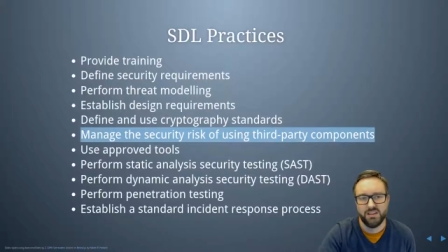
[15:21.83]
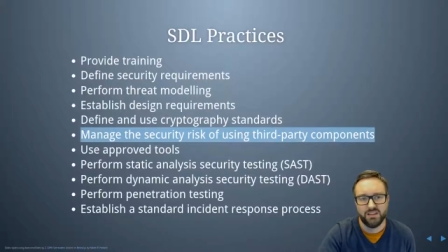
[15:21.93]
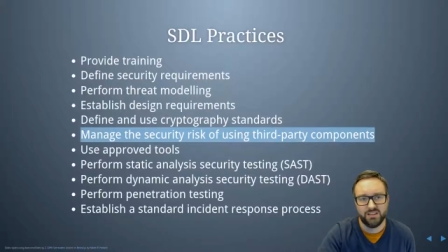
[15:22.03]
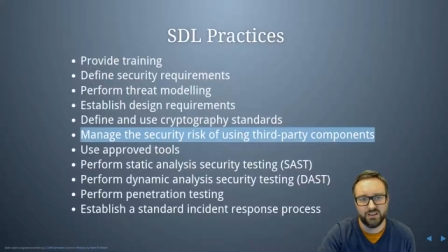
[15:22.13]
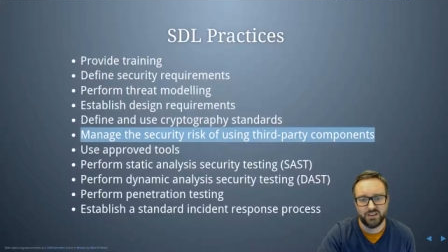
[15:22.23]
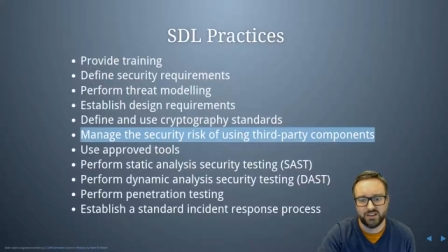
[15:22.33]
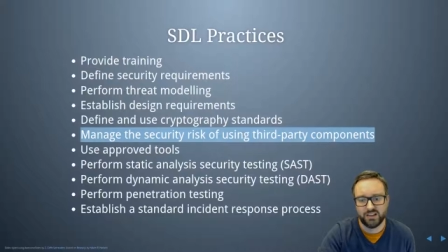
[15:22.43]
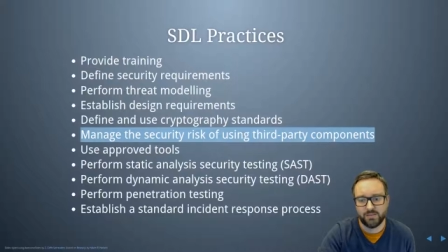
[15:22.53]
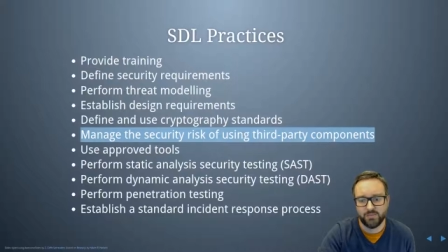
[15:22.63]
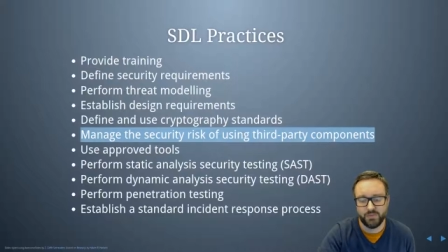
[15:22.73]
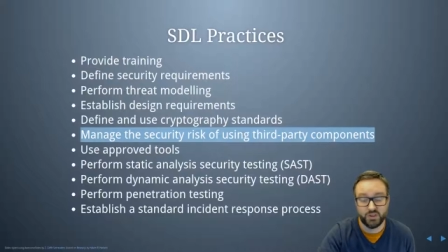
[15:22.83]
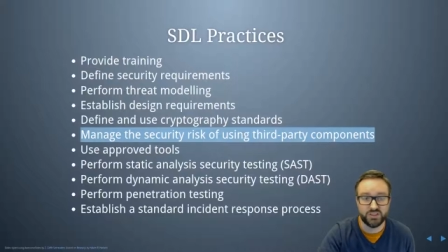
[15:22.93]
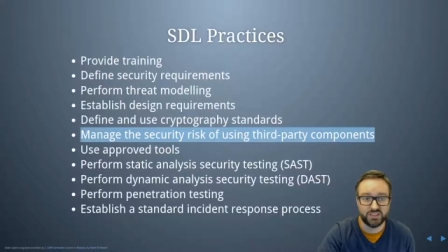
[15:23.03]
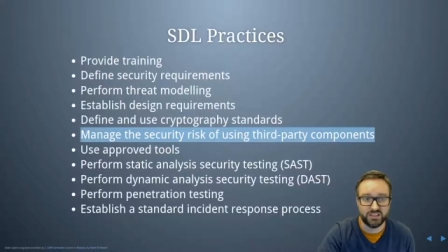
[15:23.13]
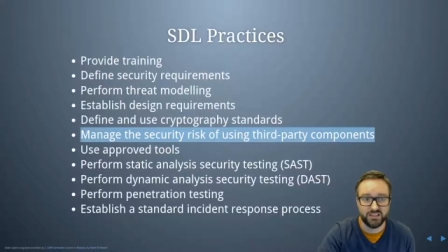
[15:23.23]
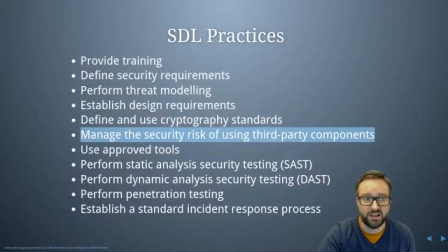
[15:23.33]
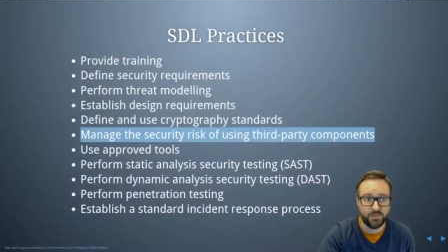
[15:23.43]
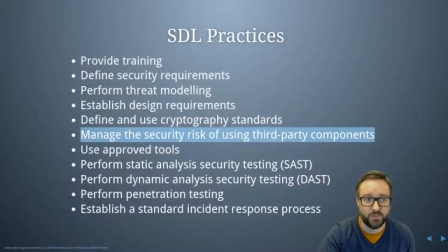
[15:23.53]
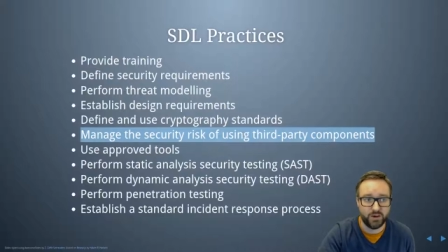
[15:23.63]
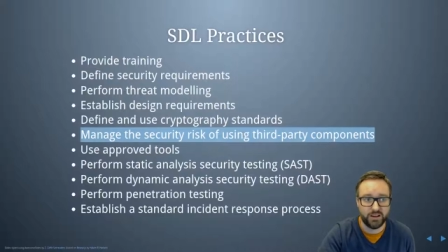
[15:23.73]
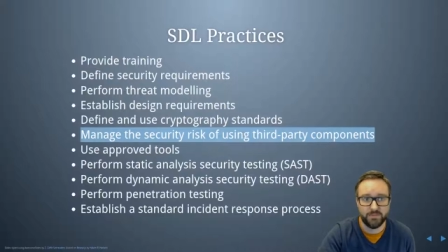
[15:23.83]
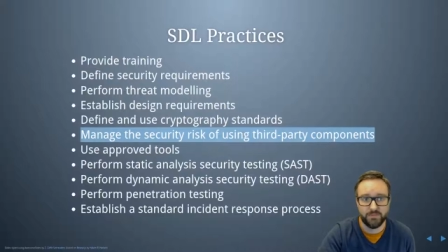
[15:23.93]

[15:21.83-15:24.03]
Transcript: you know, using a library